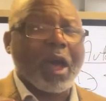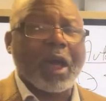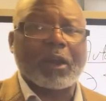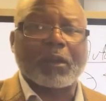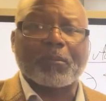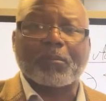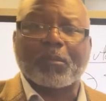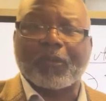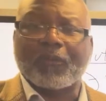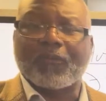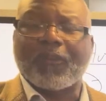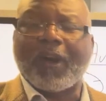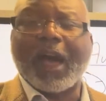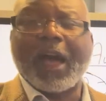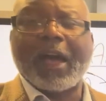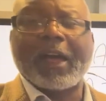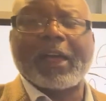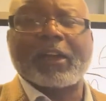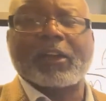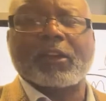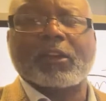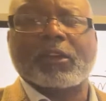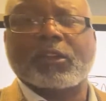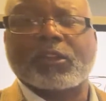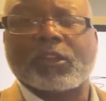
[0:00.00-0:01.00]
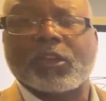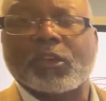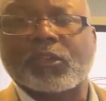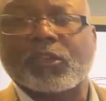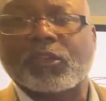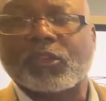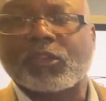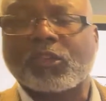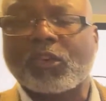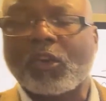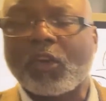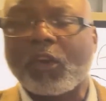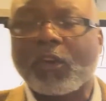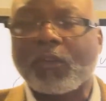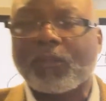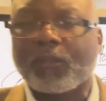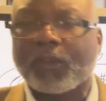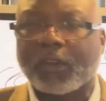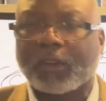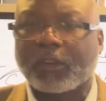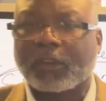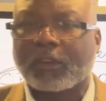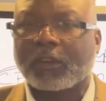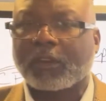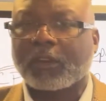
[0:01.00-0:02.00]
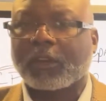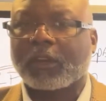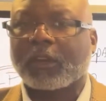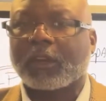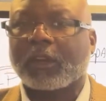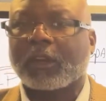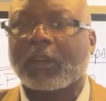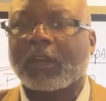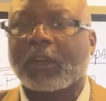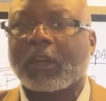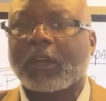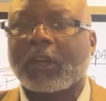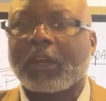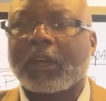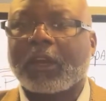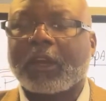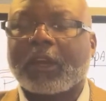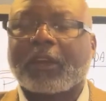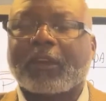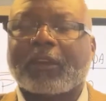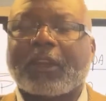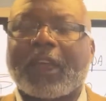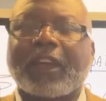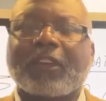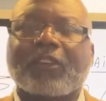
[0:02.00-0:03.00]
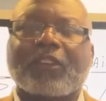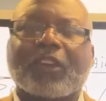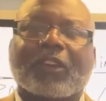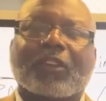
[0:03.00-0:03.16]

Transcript: provide their service, they just